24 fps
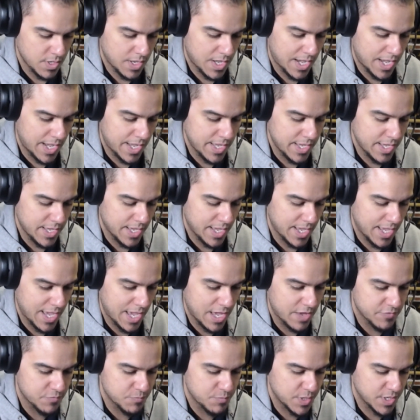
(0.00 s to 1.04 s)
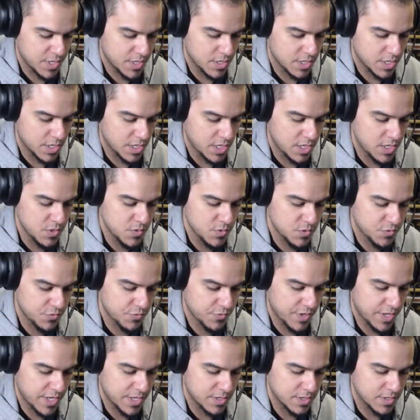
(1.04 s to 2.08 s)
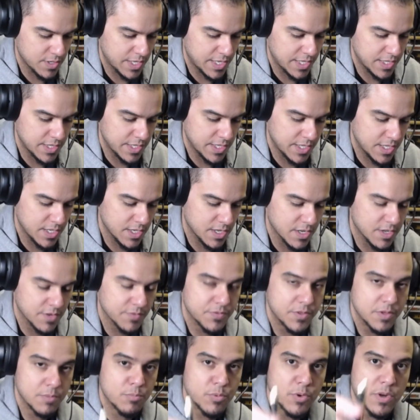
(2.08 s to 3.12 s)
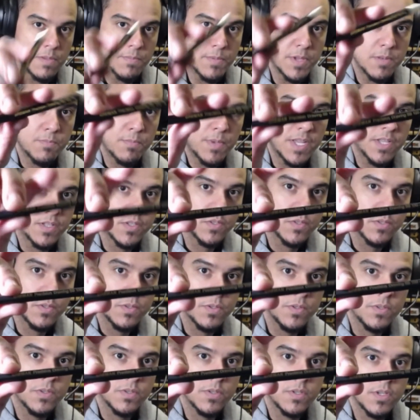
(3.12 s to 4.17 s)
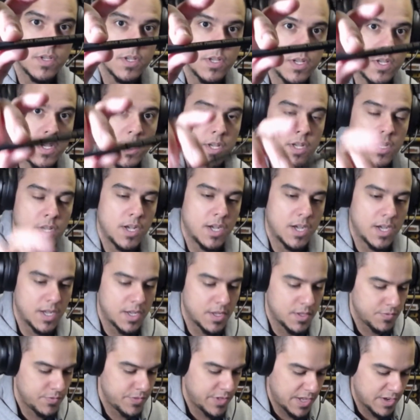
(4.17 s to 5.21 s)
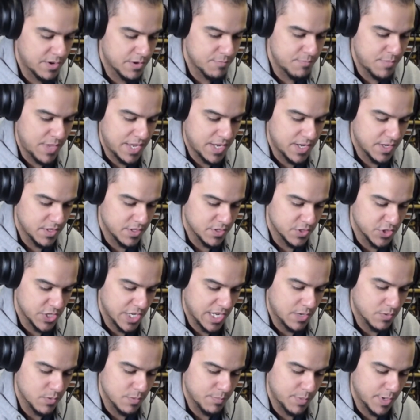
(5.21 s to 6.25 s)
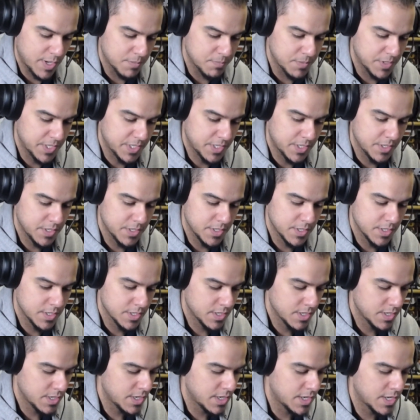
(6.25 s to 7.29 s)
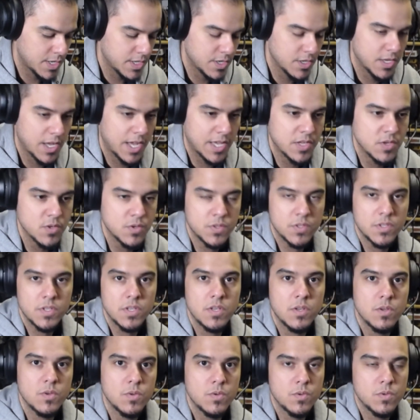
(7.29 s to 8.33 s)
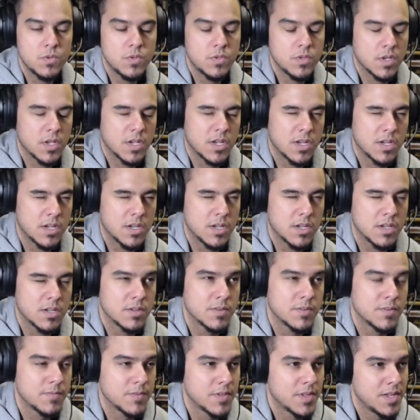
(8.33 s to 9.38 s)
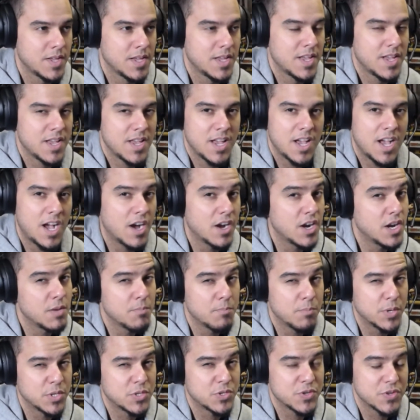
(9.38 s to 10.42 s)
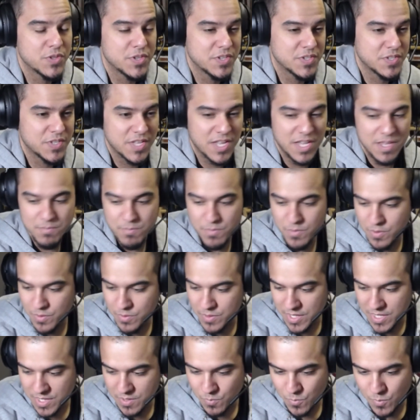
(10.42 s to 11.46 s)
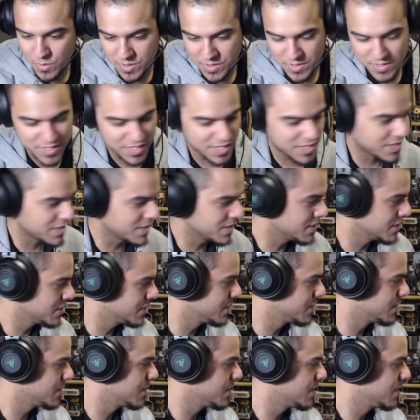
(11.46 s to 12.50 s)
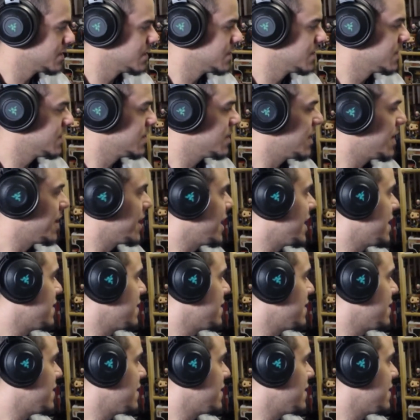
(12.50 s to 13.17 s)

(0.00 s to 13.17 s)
I have been a huge fan lately of the Bremen pencils. They are made in the Czech Republic. I used to use, I'm going to butcher this name. Hold on one second. I